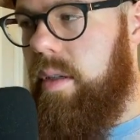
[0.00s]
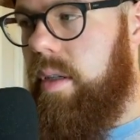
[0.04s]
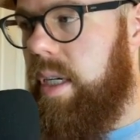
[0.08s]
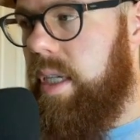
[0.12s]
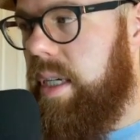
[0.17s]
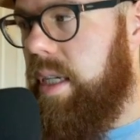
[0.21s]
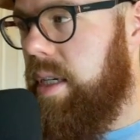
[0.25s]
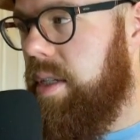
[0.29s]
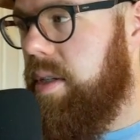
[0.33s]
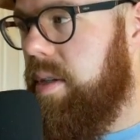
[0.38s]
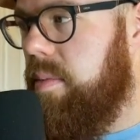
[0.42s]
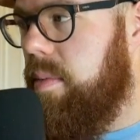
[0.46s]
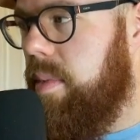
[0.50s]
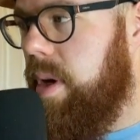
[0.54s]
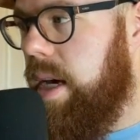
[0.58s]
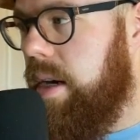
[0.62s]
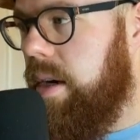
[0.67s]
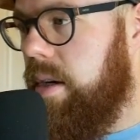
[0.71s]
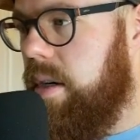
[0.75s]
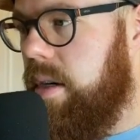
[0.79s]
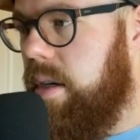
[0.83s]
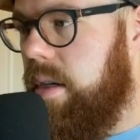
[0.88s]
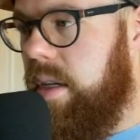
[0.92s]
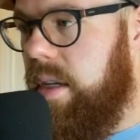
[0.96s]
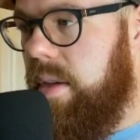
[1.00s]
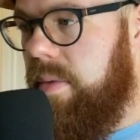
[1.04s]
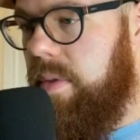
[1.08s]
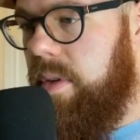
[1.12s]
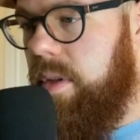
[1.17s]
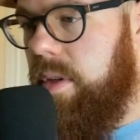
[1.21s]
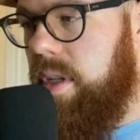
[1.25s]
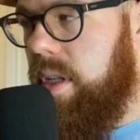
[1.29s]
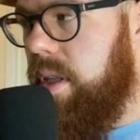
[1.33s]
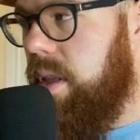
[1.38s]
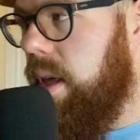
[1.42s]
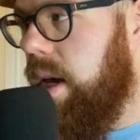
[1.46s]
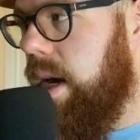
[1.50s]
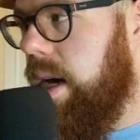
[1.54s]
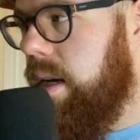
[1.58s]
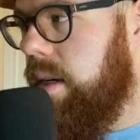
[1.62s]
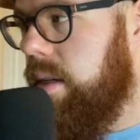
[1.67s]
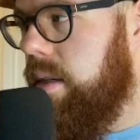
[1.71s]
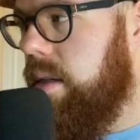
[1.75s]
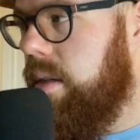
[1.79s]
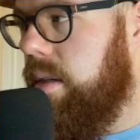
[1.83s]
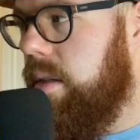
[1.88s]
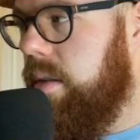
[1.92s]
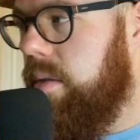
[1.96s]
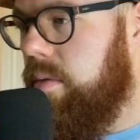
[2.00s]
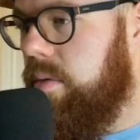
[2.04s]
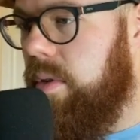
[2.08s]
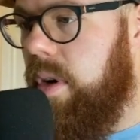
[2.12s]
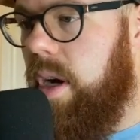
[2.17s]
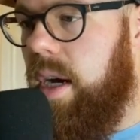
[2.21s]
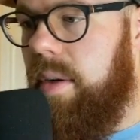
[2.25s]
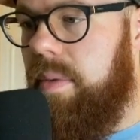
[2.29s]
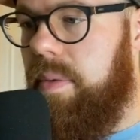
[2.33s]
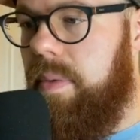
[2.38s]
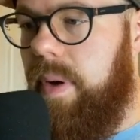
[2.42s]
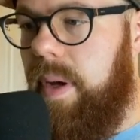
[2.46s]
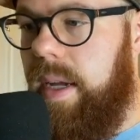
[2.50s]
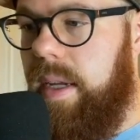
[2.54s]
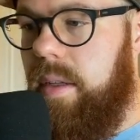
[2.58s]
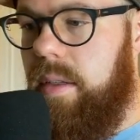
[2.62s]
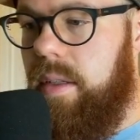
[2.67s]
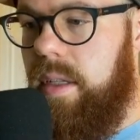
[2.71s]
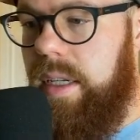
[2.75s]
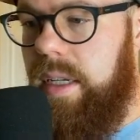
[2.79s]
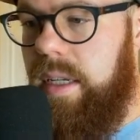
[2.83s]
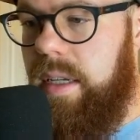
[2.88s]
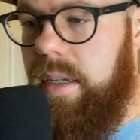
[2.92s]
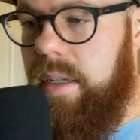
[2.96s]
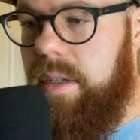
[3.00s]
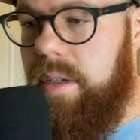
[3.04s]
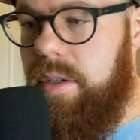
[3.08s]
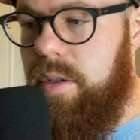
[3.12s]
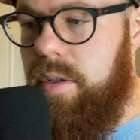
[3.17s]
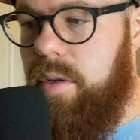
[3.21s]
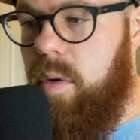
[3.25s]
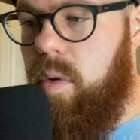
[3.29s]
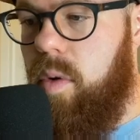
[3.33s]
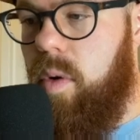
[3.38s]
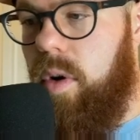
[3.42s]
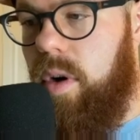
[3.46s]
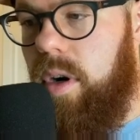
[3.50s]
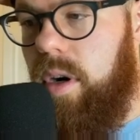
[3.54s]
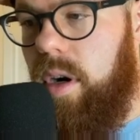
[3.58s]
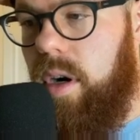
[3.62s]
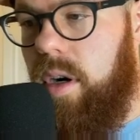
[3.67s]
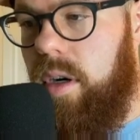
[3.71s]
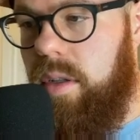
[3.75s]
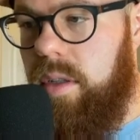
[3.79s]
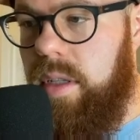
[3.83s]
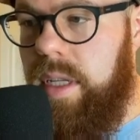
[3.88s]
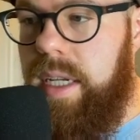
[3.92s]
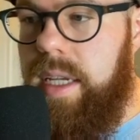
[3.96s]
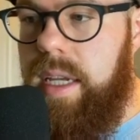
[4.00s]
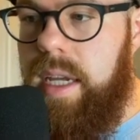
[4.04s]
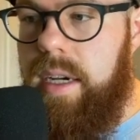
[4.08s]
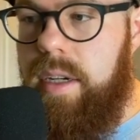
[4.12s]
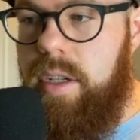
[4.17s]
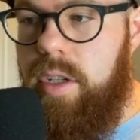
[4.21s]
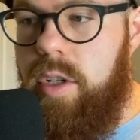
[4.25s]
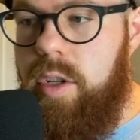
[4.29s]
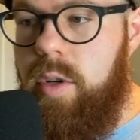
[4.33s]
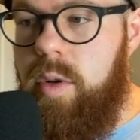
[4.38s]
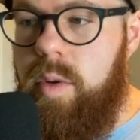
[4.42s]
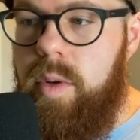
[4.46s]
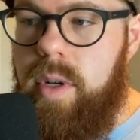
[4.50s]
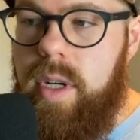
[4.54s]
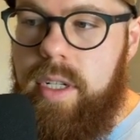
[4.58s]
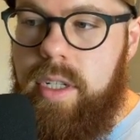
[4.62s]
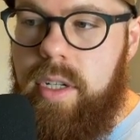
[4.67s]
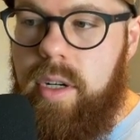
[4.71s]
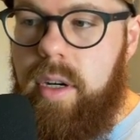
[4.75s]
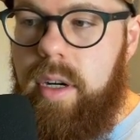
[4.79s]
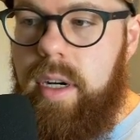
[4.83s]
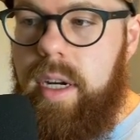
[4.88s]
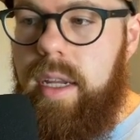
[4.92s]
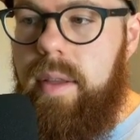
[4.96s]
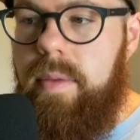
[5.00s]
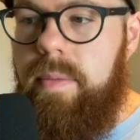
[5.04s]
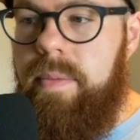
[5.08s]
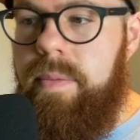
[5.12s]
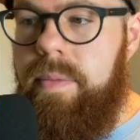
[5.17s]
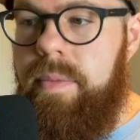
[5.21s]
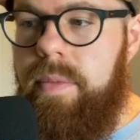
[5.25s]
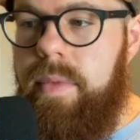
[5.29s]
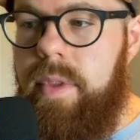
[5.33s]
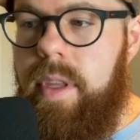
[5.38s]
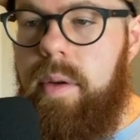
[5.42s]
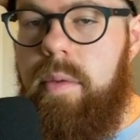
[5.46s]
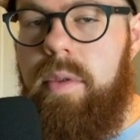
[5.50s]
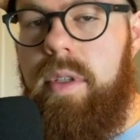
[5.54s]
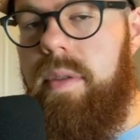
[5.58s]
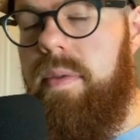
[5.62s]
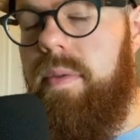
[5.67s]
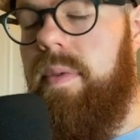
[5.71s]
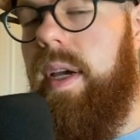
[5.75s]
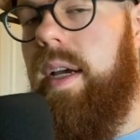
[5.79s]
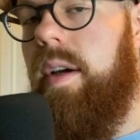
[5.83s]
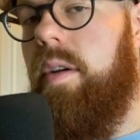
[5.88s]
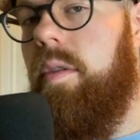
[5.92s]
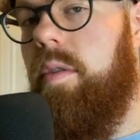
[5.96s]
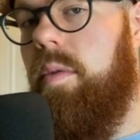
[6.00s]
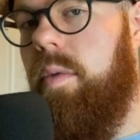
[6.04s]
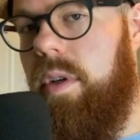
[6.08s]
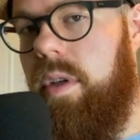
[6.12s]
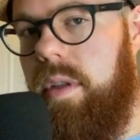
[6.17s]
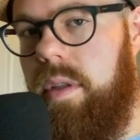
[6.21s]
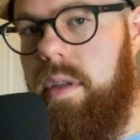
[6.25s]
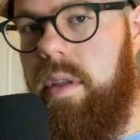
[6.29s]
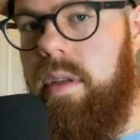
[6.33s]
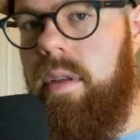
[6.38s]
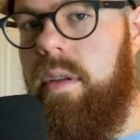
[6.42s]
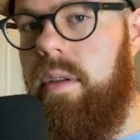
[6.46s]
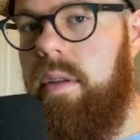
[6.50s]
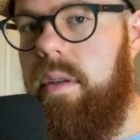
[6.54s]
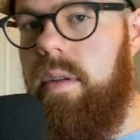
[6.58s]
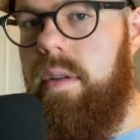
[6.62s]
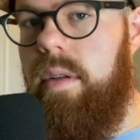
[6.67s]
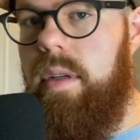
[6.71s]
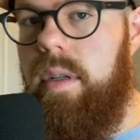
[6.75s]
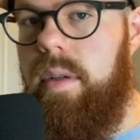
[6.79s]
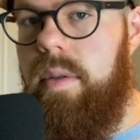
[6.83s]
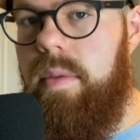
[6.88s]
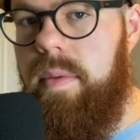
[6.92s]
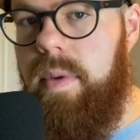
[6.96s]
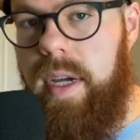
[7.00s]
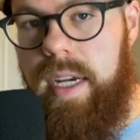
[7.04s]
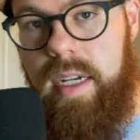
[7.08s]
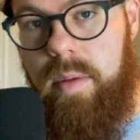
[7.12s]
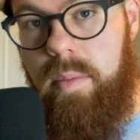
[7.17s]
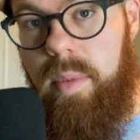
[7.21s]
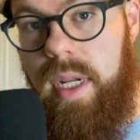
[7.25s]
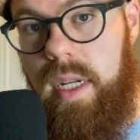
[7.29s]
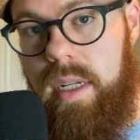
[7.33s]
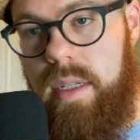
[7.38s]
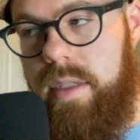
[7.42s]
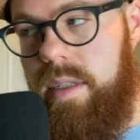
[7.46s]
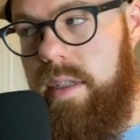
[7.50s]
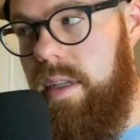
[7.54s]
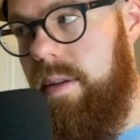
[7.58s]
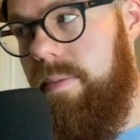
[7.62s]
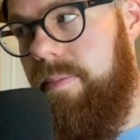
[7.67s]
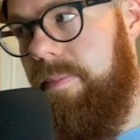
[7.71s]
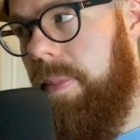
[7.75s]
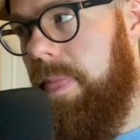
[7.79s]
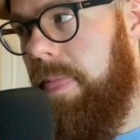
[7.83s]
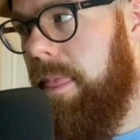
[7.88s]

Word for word: it doesn't matter if you did that raw file linkage or are linking to a target that was found with find dependency.